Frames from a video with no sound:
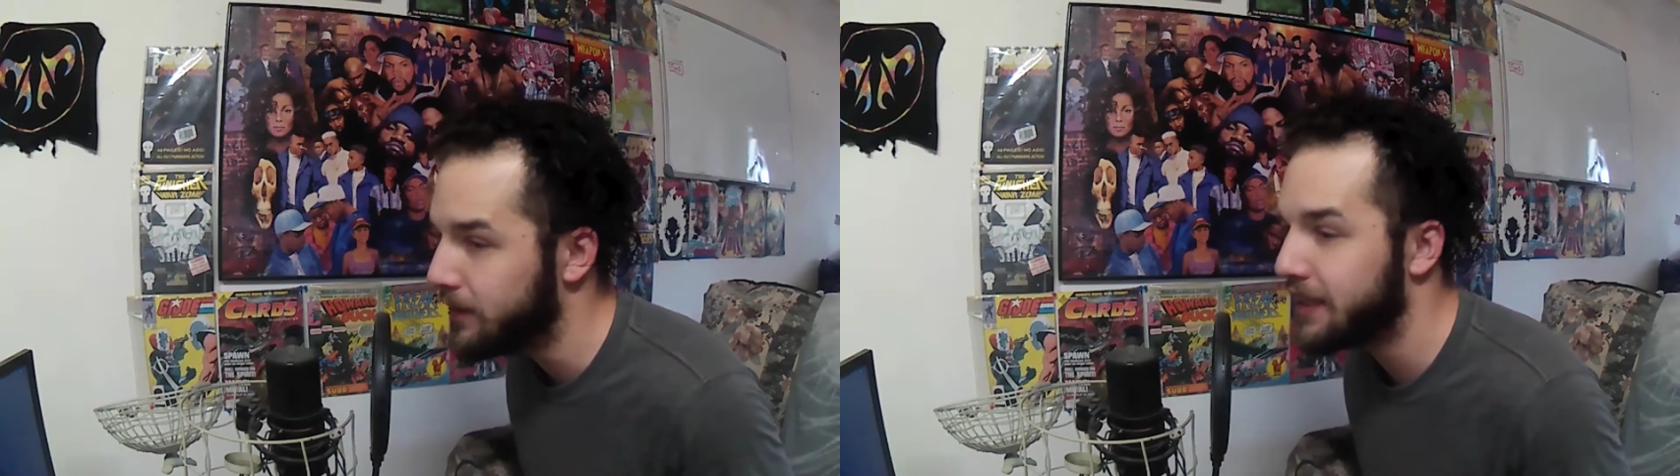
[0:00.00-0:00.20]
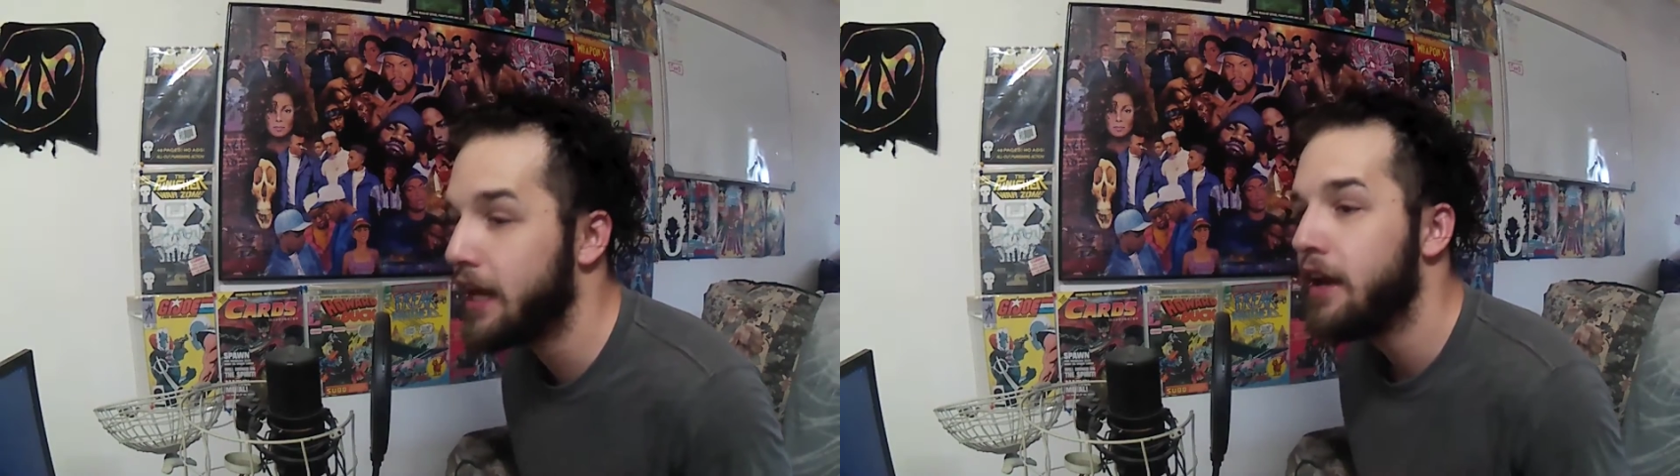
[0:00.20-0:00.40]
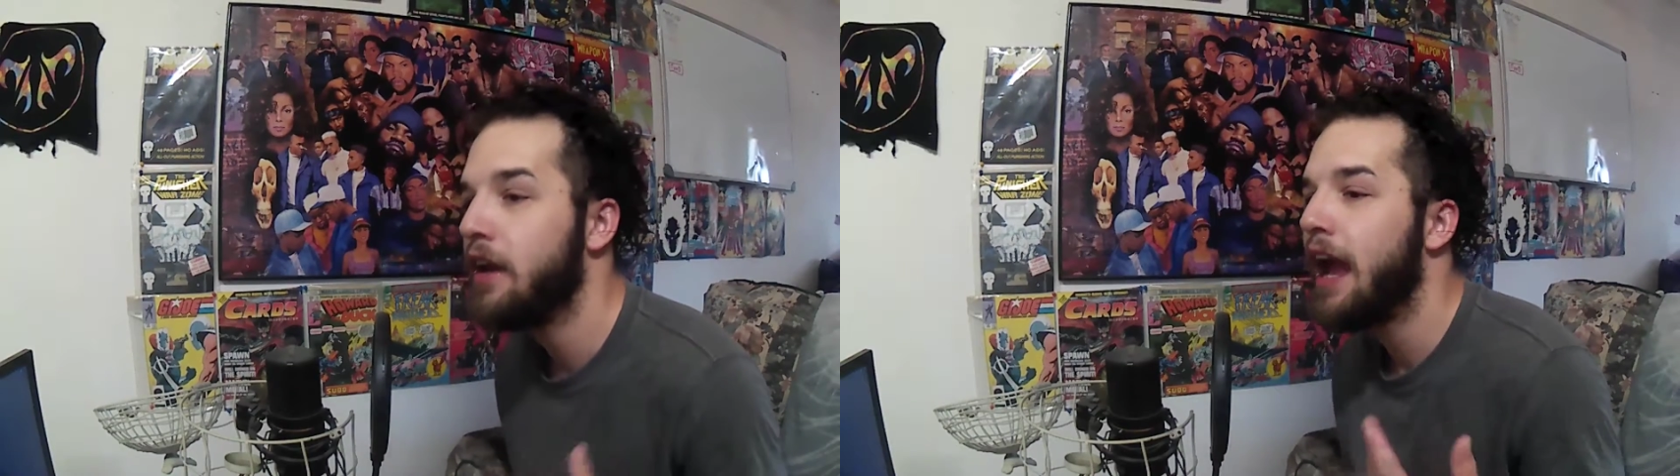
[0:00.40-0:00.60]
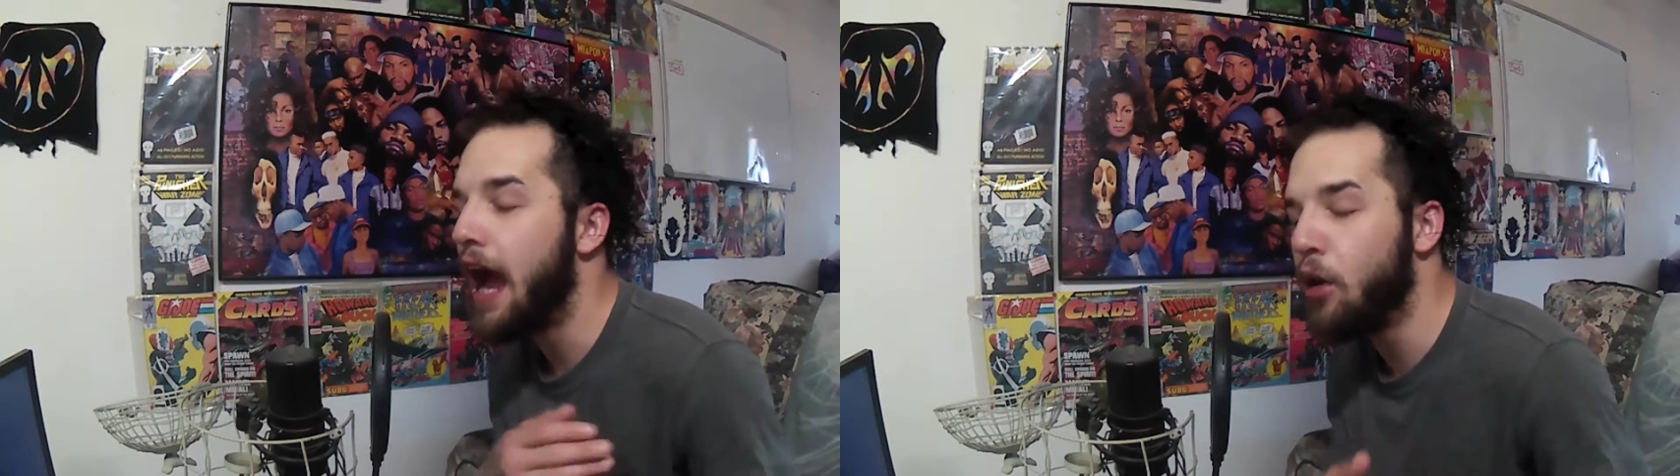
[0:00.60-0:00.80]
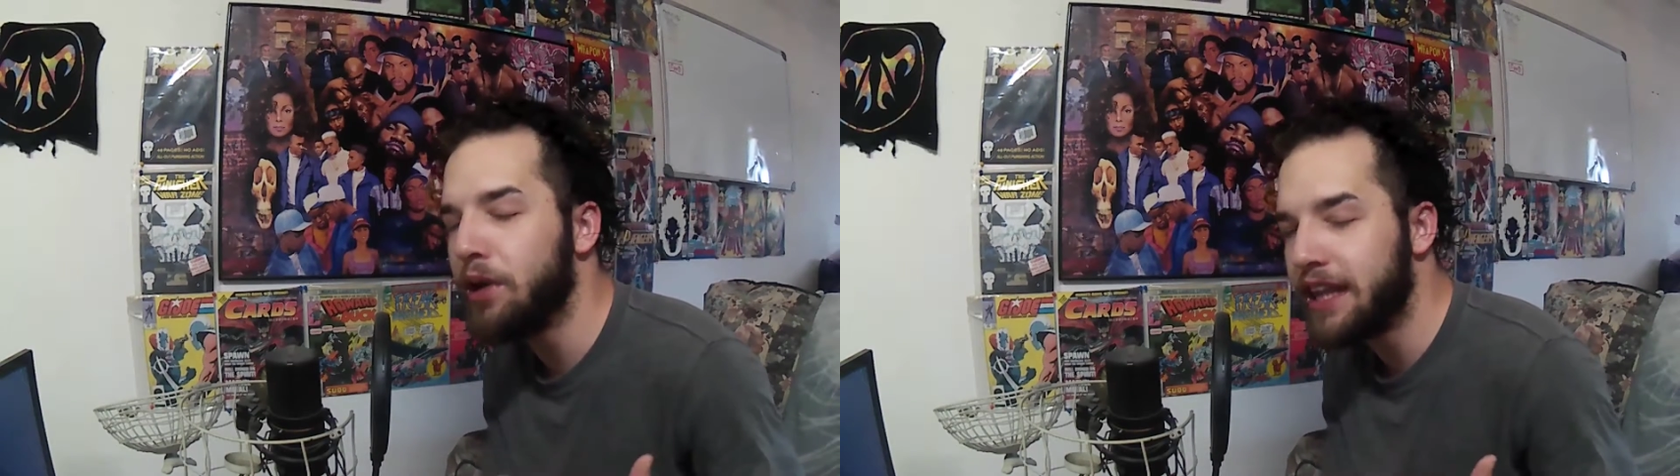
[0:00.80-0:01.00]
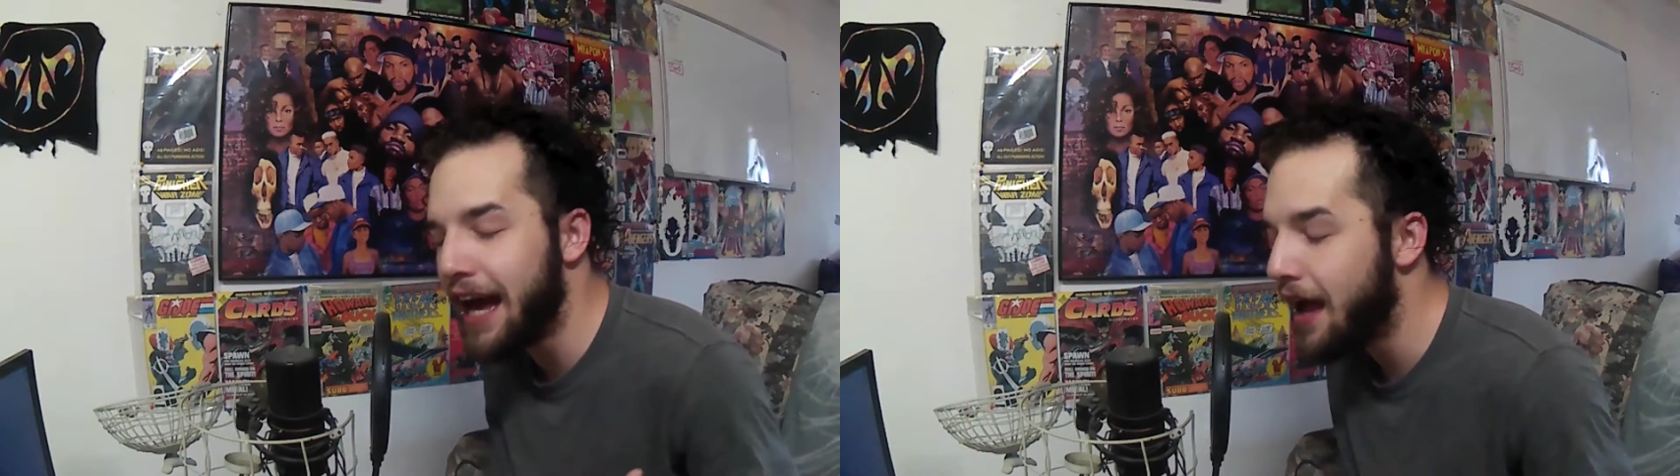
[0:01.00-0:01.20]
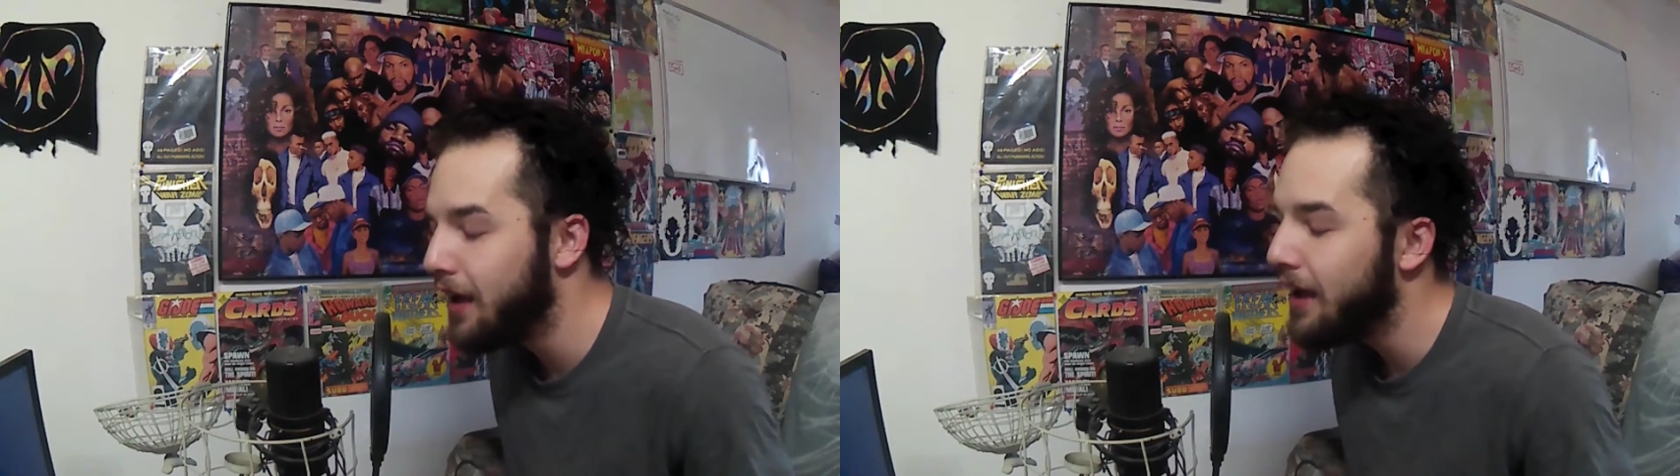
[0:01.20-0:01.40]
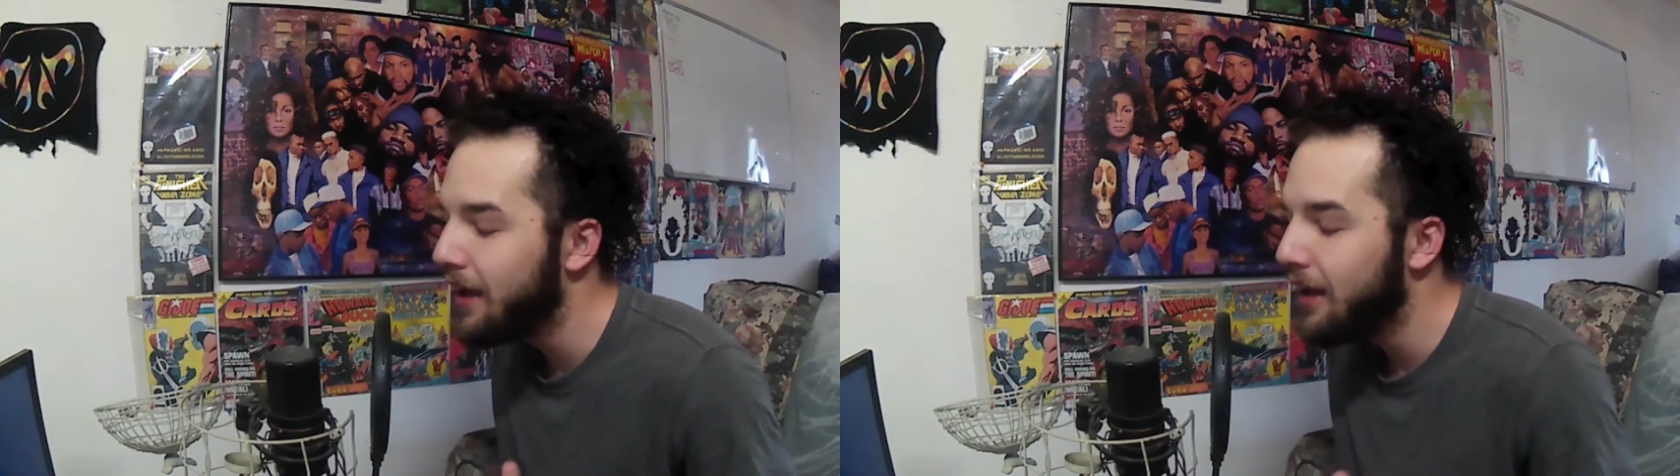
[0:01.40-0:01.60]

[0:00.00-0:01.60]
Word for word: instead? How would that?